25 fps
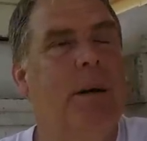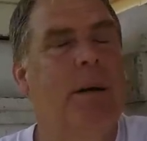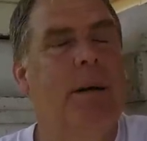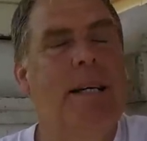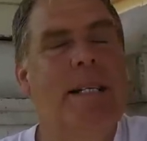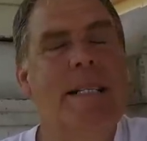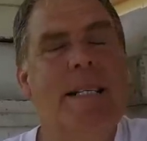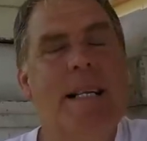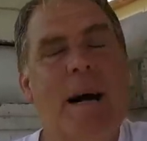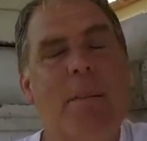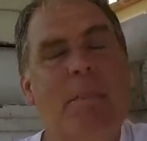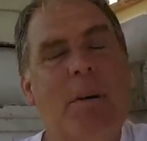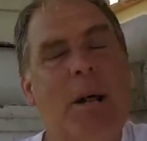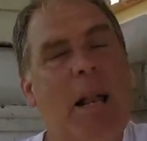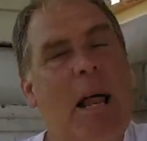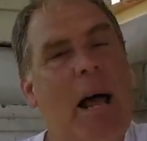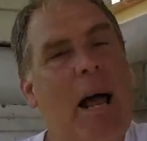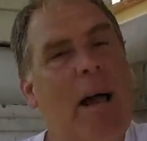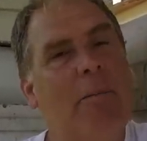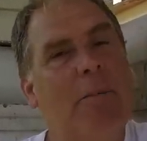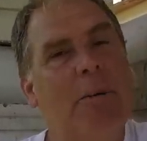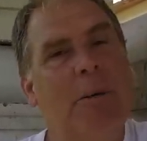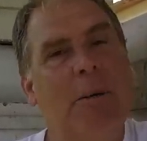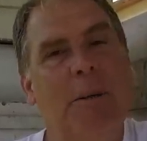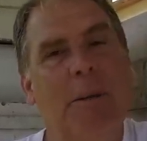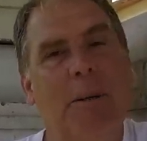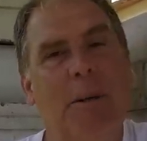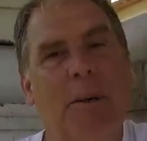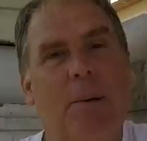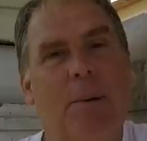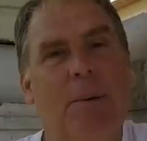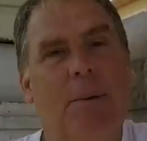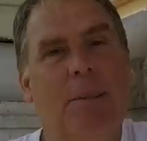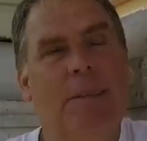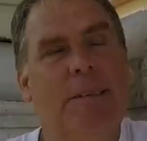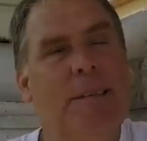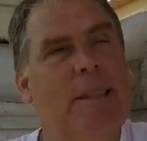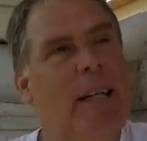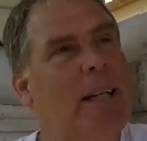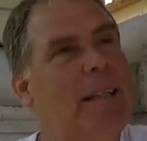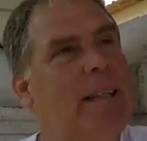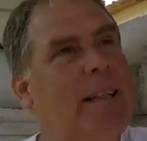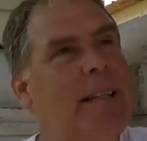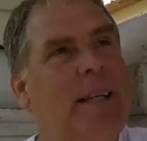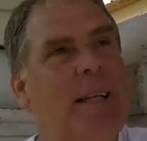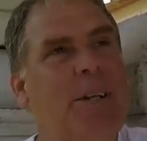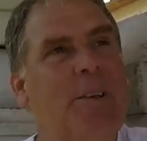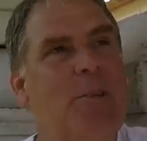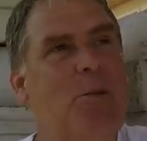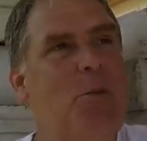It's not my livelihood, though. It's not
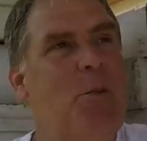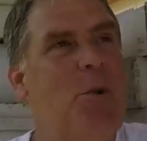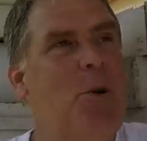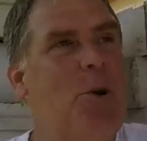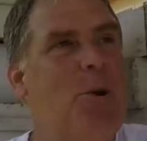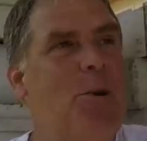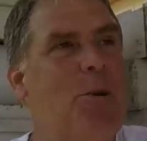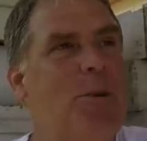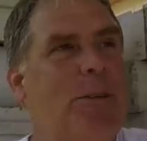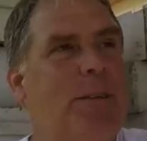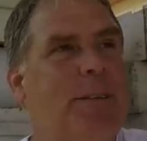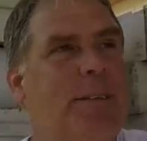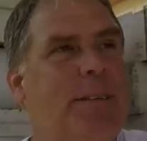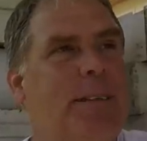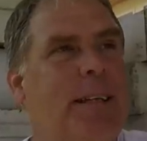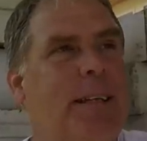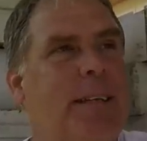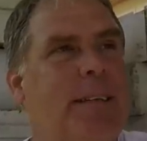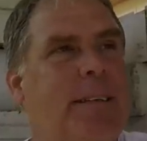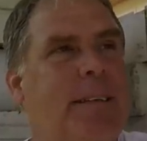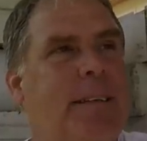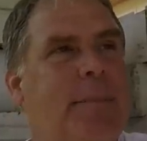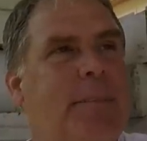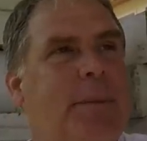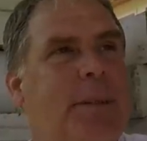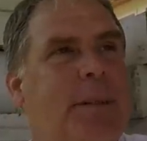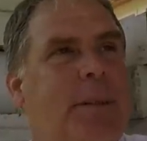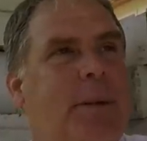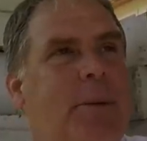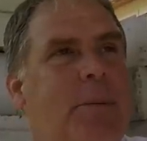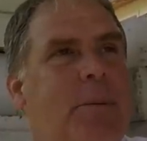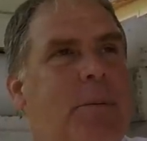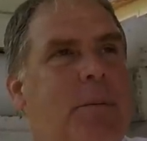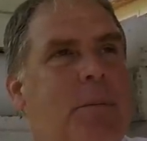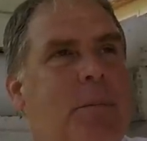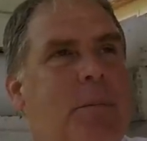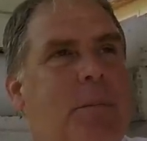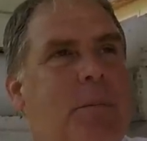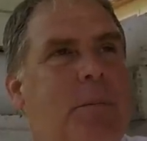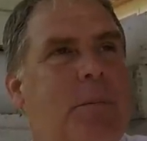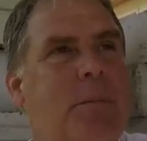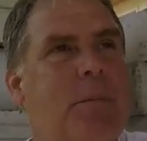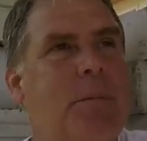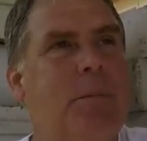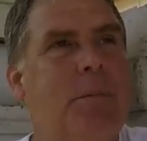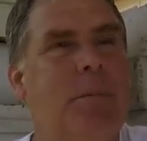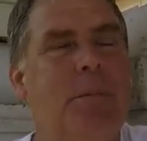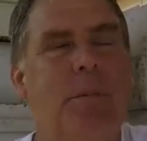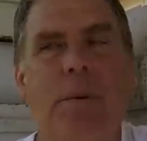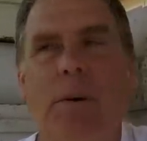the end of the world. It's not something to go
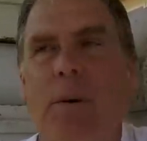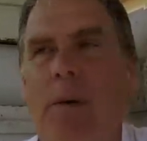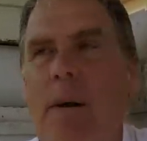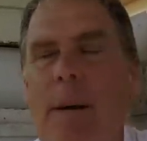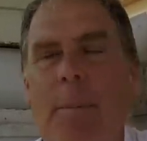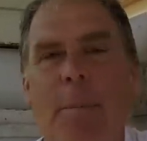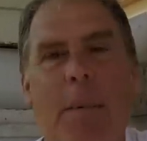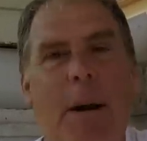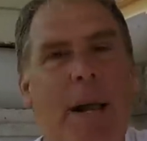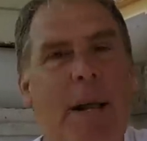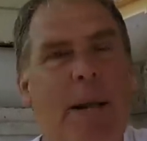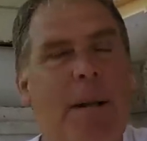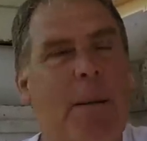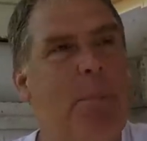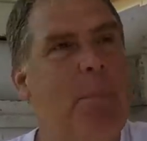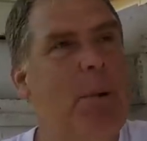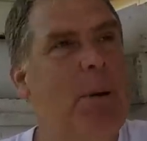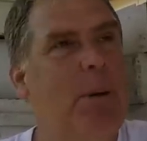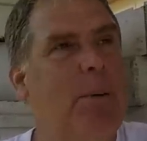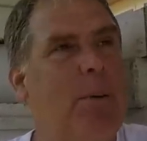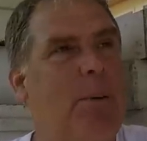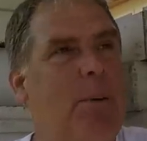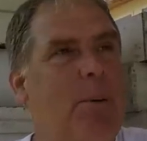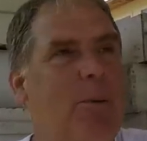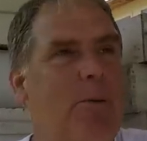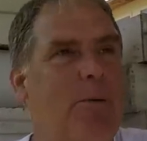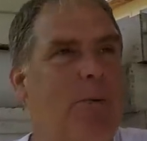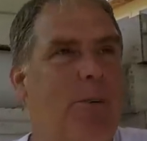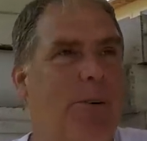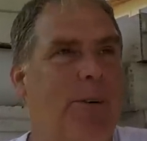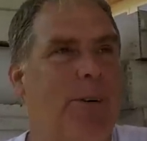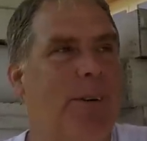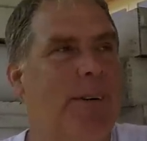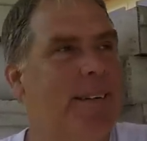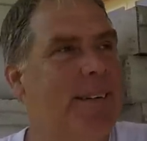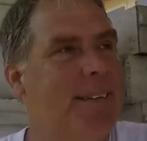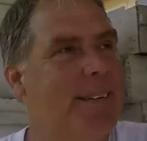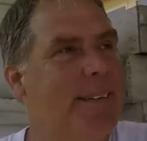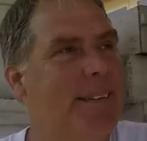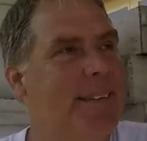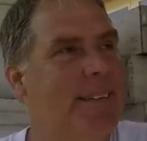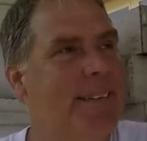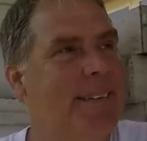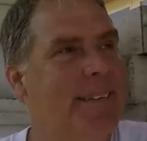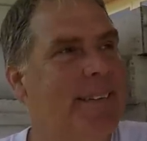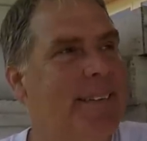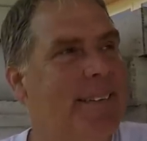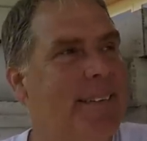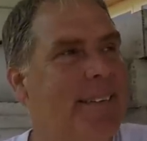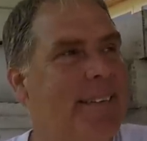cram my head in the pillow over.
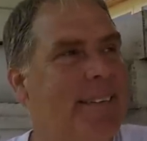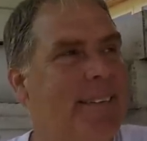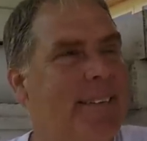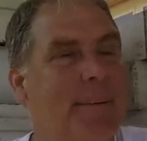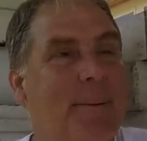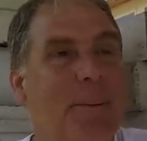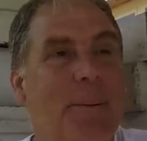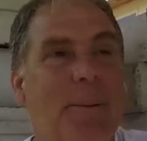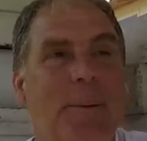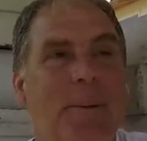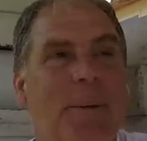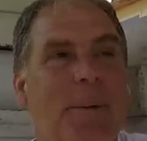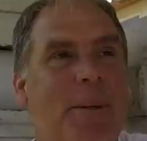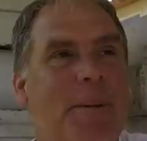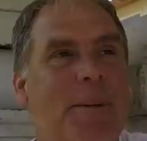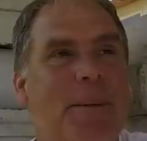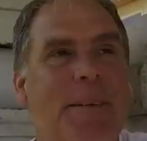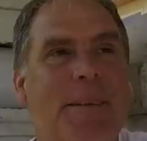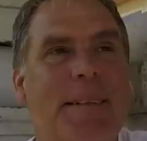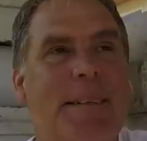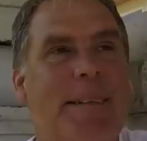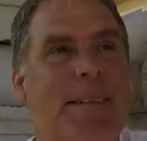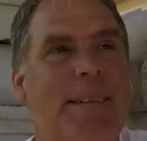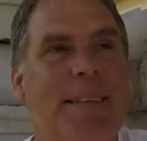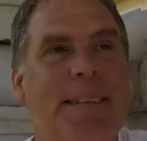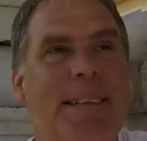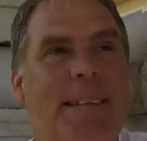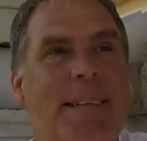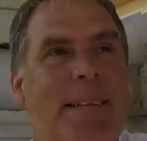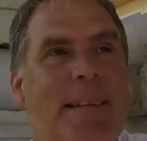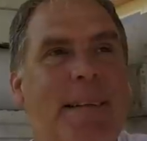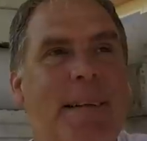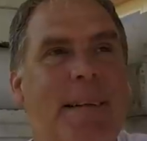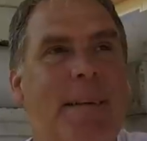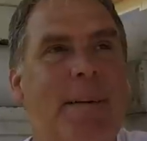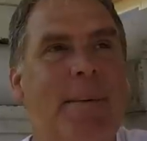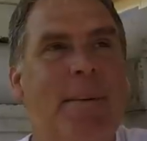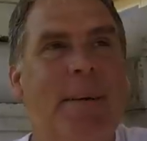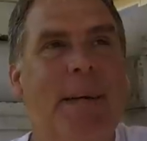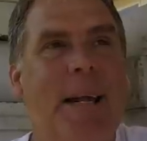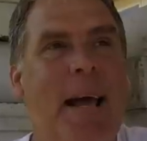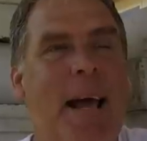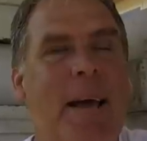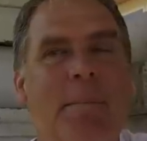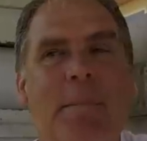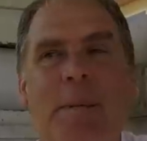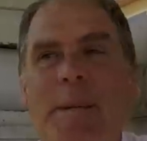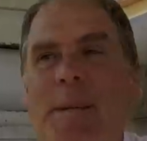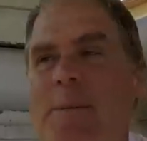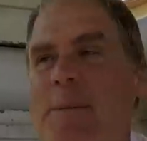Lord knows he wouldn't
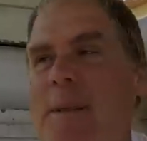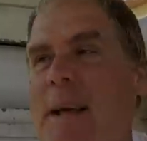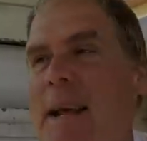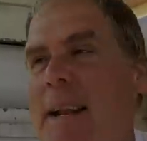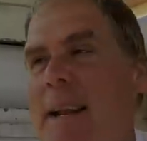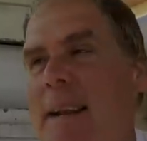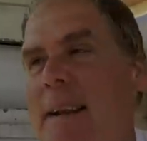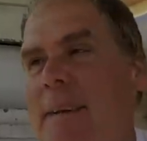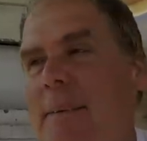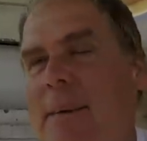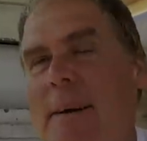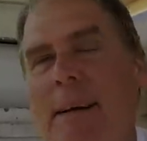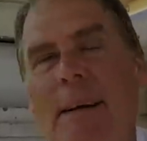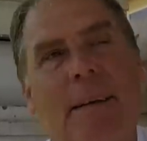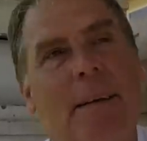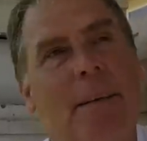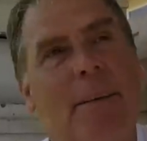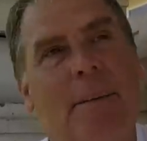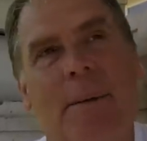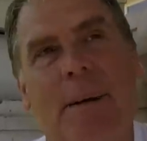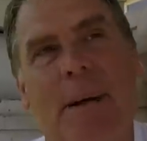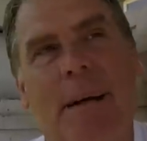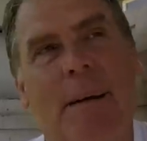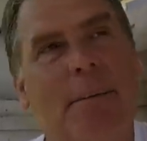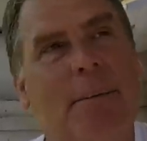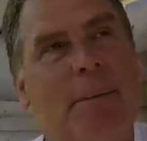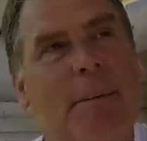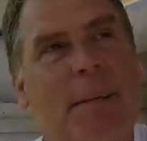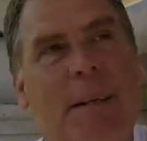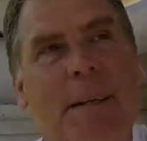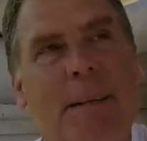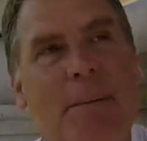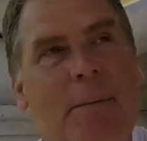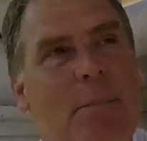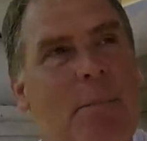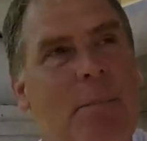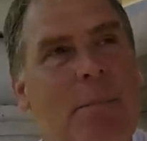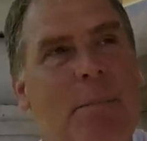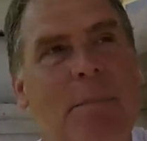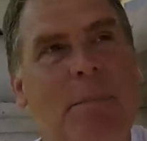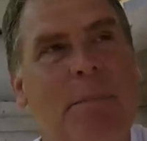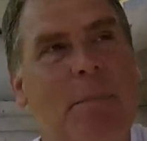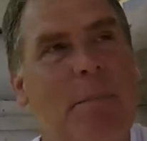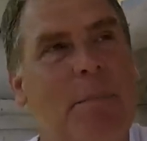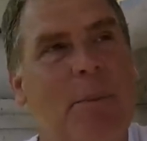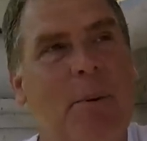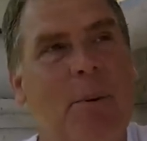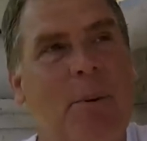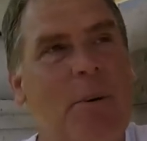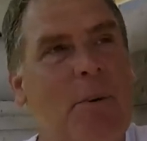have me do that anyway.
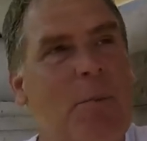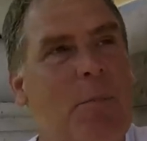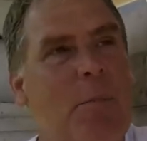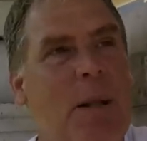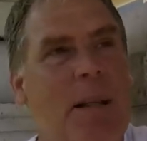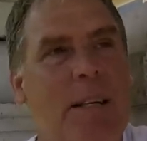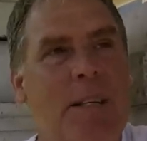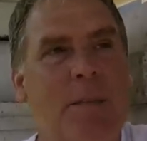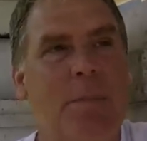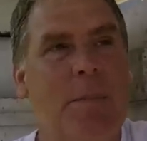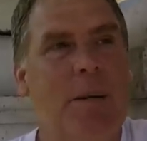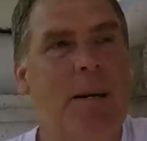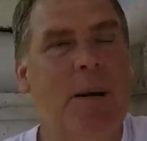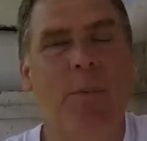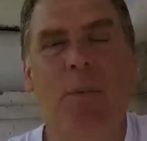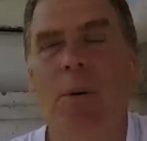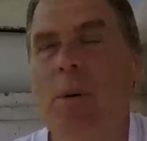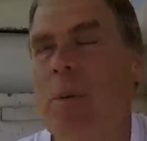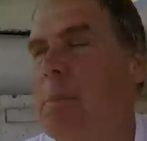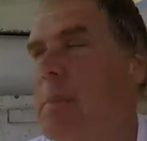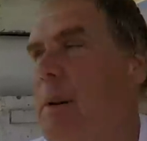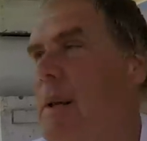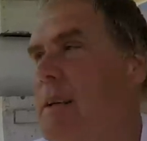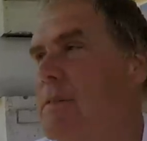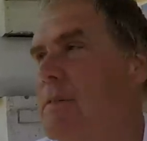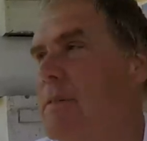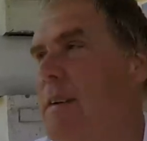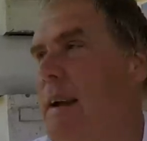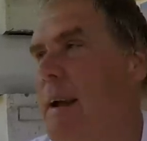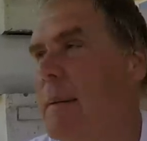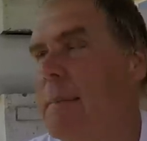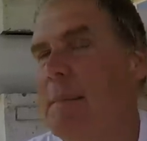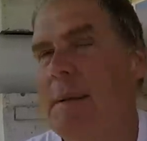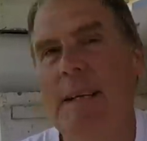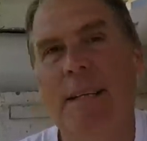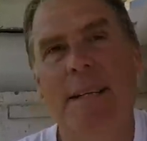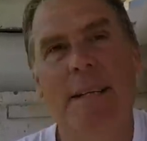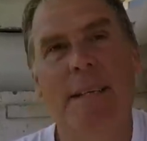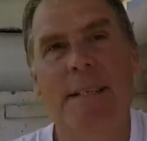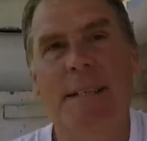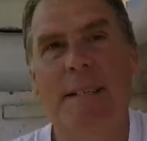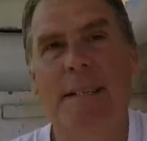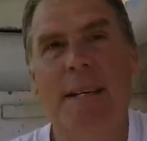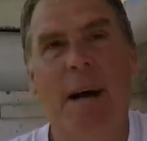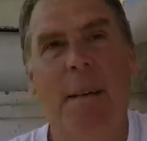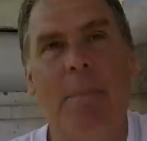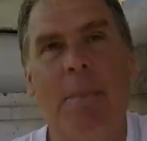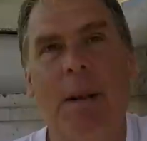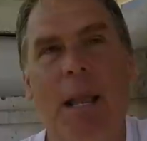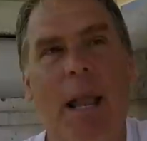Lord has blessed me, and we're a blessed family, and this is
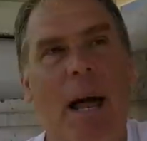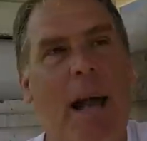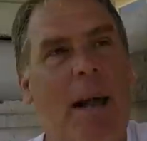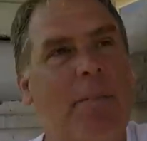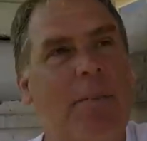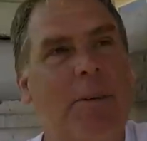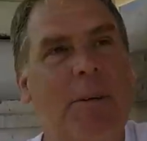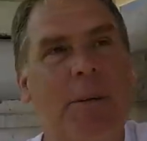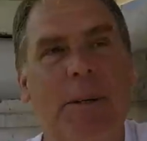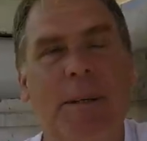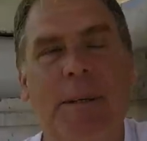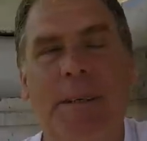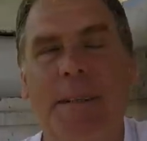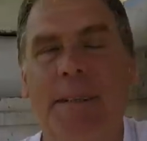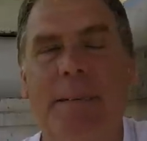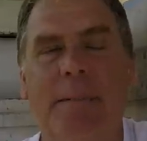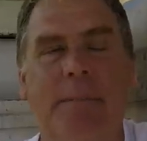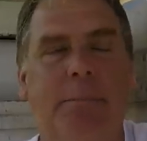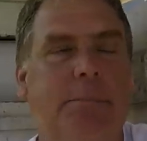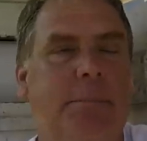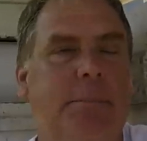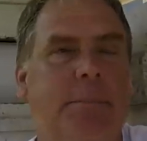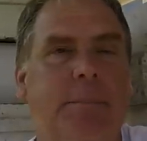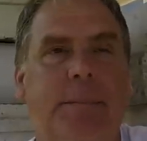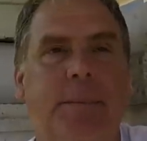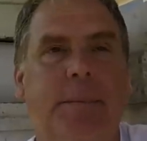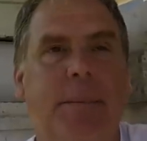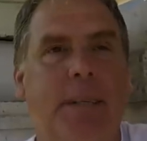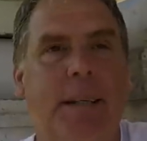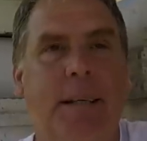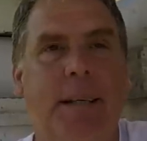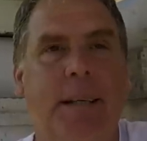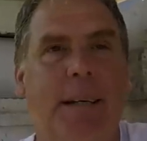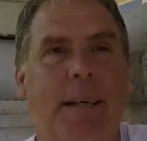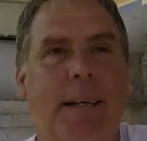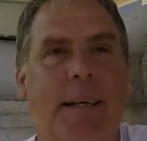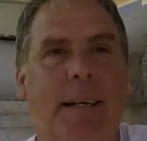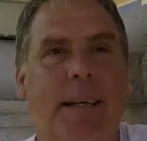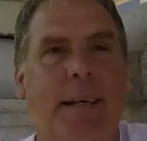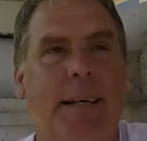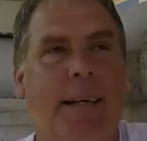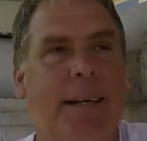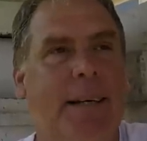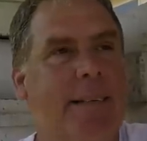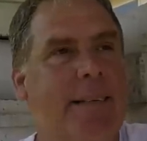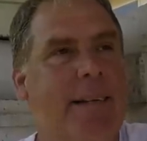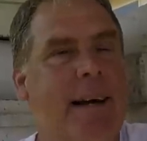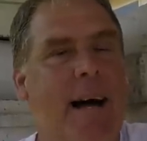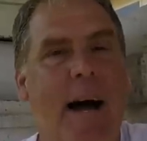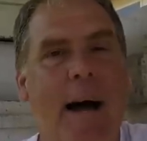not my livelihood.
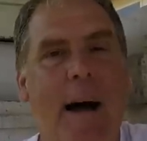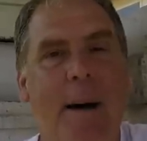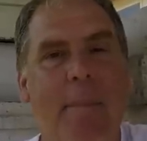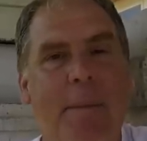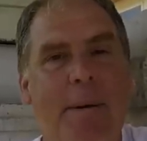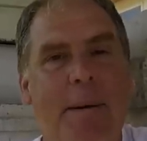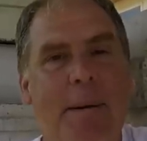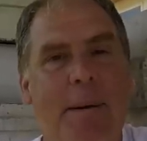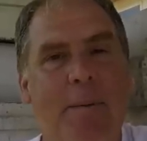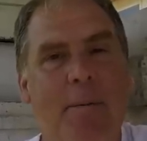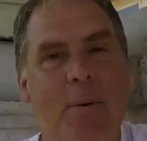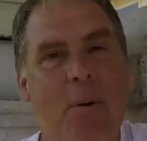It's a hobby.